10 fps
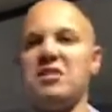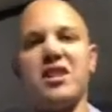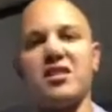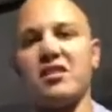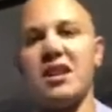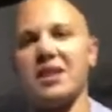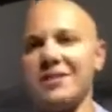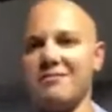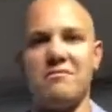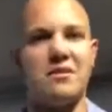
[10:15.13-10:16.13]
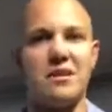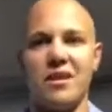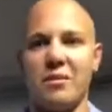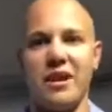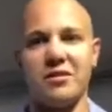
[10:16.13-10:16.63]
dislike it,
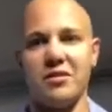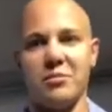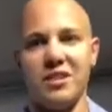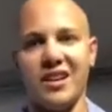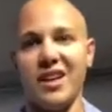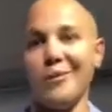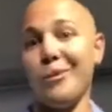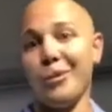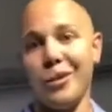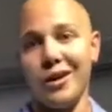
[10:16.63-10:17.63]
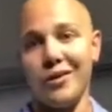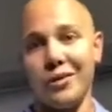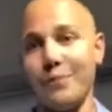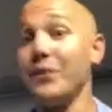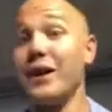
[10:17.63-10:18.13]
tell me how stupid I am,
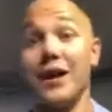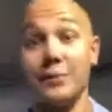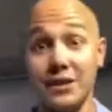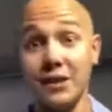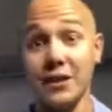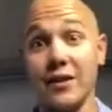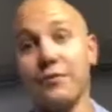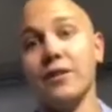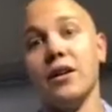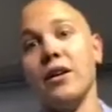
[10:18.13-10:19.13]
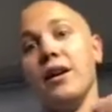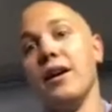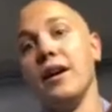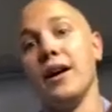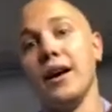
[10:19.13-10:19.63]
whatever. I'm just here to have fun,
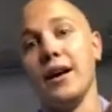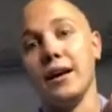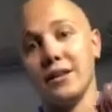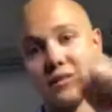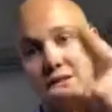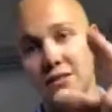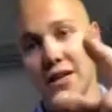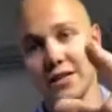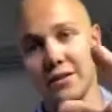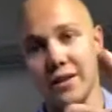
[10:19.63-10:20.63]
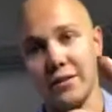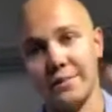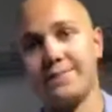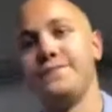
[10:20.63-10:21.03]
and I'll see you guys later.